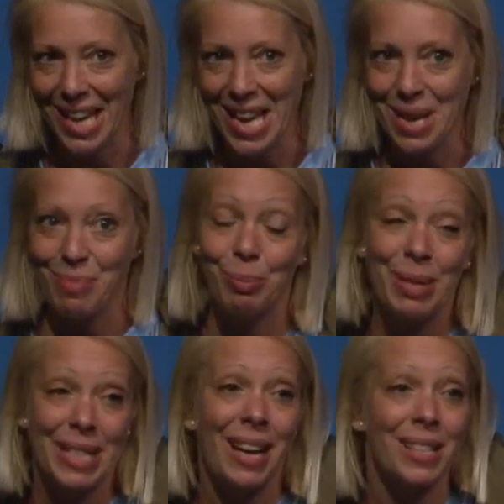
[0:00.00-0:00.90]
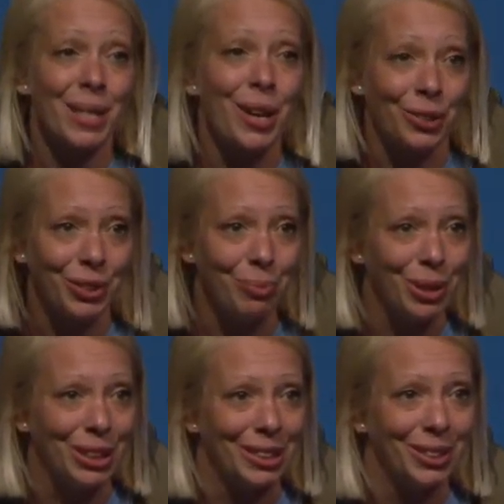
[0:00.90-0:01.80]
But besides
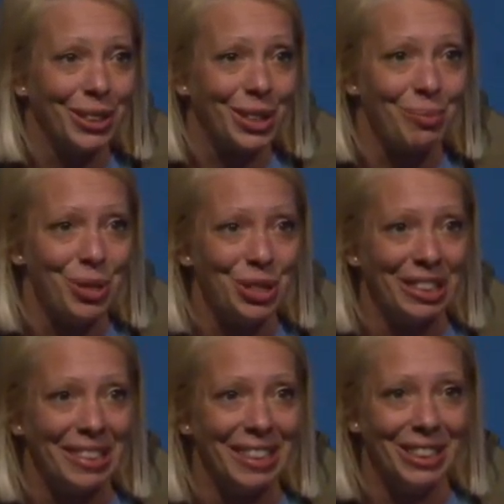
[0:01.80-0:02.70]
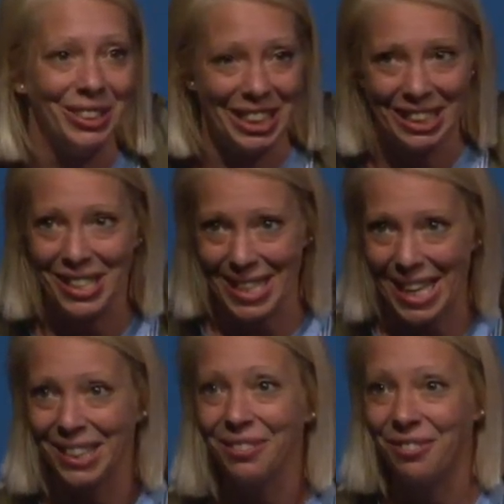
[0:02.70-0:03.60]
contributing to the community, you need to
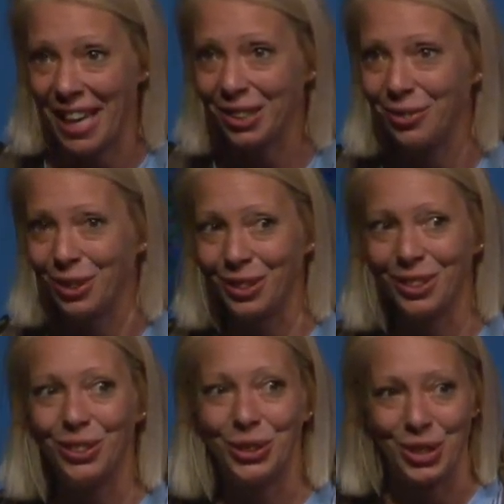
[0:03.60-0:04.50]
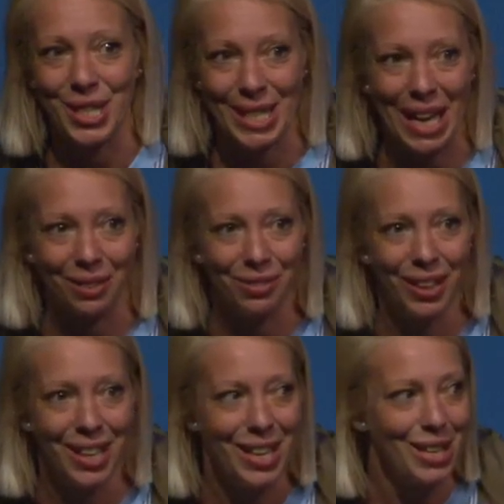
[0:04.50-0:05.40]
stay faithful to yourself.
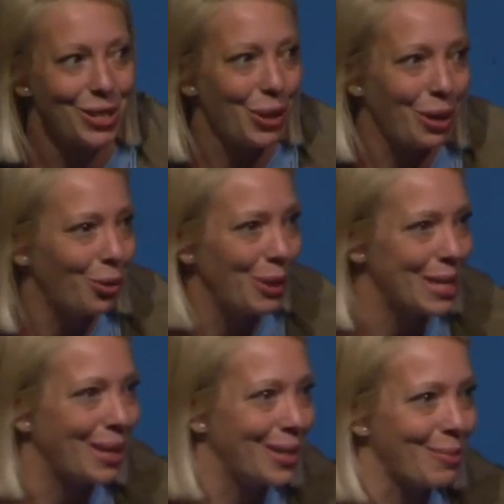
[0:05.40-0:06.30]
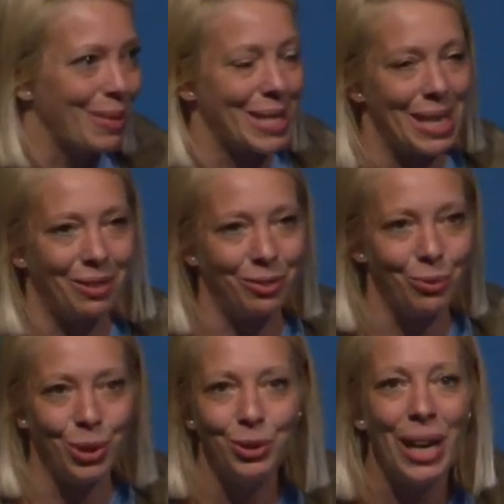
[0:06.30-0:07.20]
So I always ask myself,
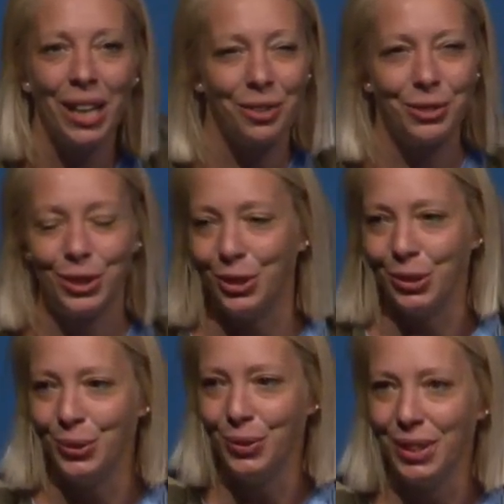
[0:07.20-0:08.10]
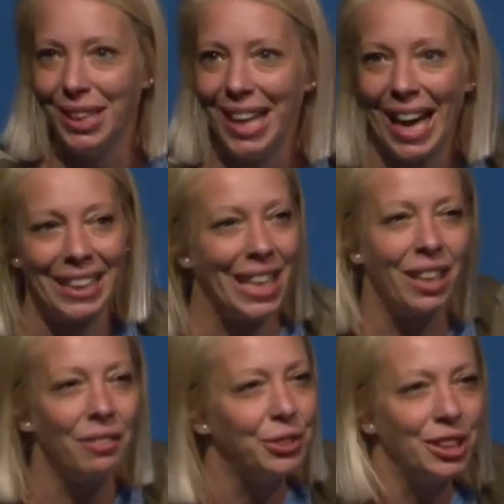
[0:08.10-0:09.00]
what do I love to do? And I
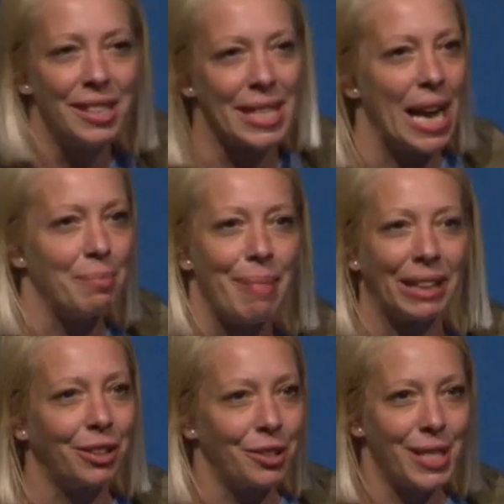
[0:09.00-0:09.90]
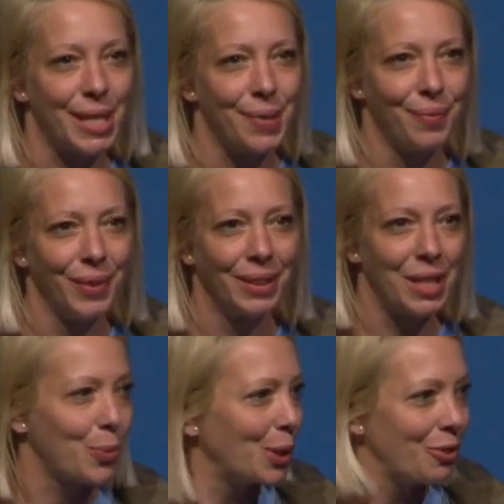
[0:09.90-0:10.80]
love to design methods.
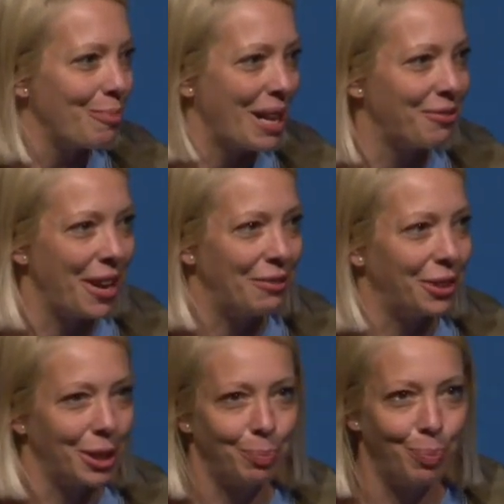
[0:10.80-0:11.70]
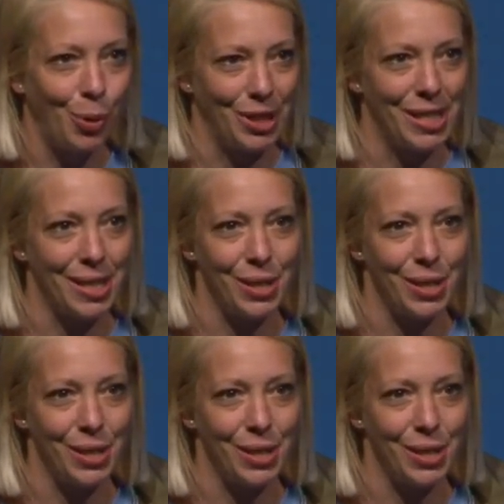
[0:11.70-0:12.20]
That's one of my favorite points.